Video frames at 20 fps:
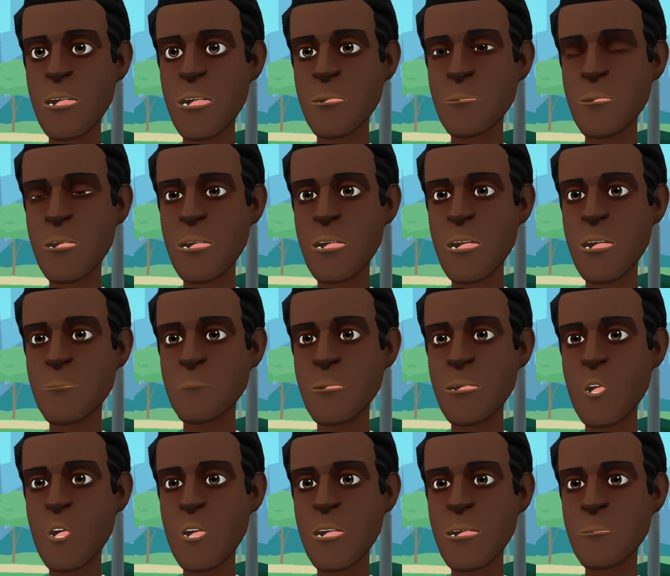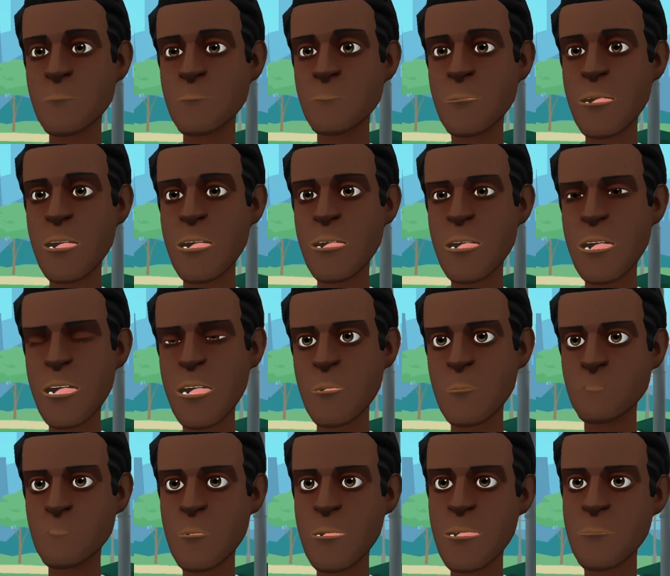and let me know what you think of this
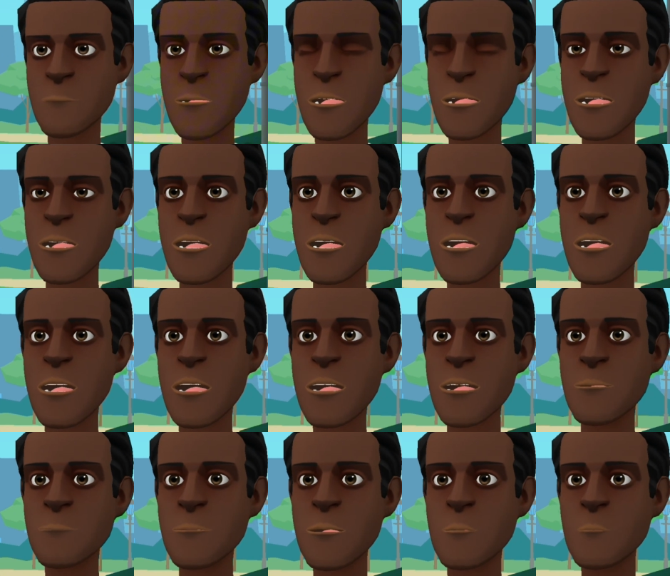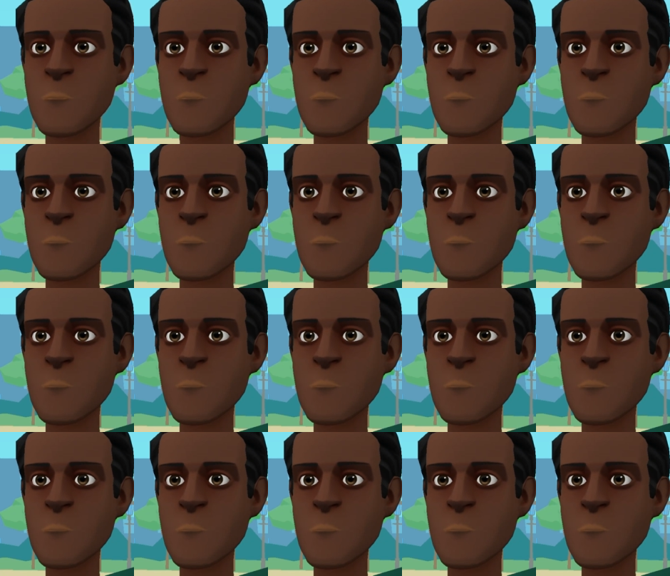character in the comments.